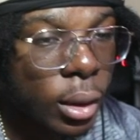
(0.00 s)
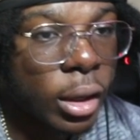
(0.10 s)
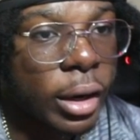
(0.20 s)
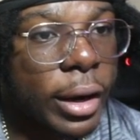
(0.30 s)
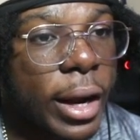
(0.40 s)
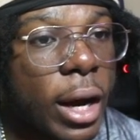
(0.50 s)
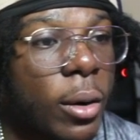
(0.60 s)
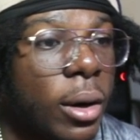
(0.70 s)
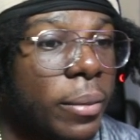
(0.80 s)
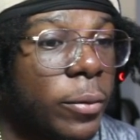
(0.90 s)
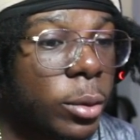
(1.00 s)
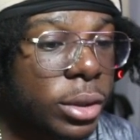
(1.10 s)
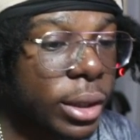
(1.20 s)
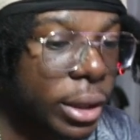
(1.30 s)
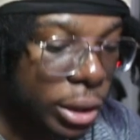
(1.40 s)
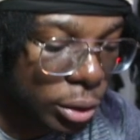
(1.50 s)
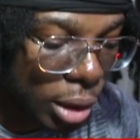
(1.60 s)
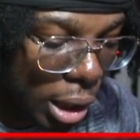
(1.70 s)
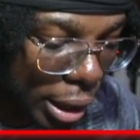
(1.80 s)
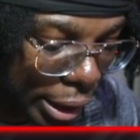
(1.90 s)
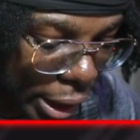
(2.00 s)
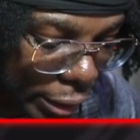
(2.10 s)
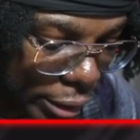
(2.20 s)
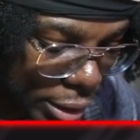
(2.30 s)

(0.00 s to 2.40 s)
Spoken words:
Now, unfortunately, you can't get this